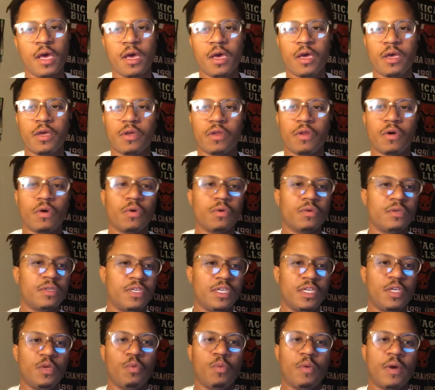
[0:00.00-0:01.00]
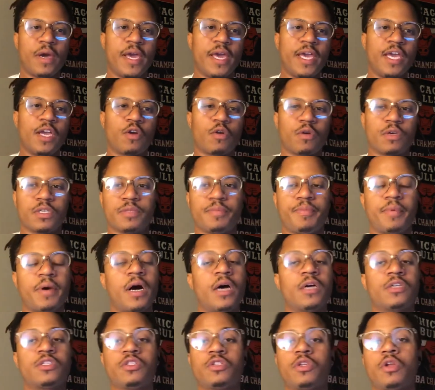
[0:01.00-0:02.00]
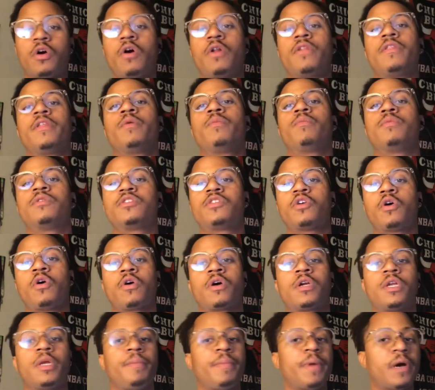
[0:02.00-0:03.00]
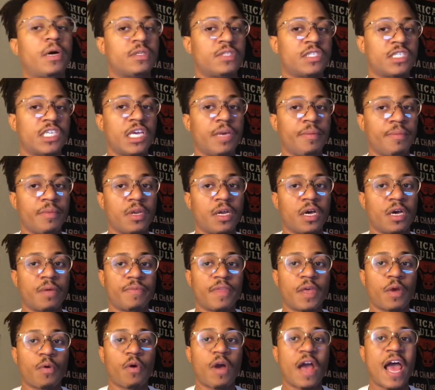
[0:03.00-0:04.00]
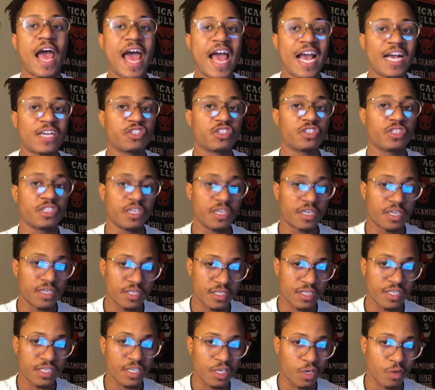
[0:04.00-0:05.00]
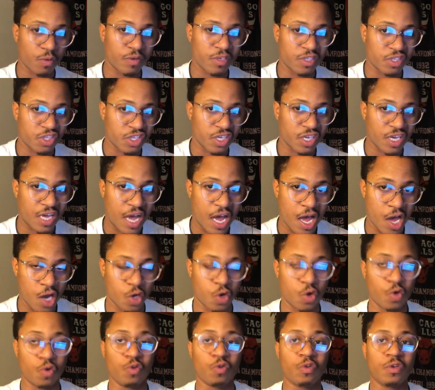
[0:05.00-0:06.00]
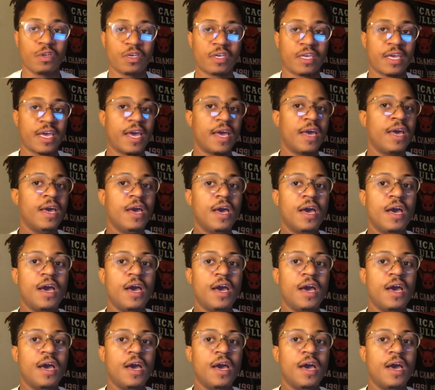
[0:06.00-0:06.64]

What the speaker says: you know, D-Wade, Chris Bosh, and all of them were talking about teaming up, they were actually considering Chicago. You look at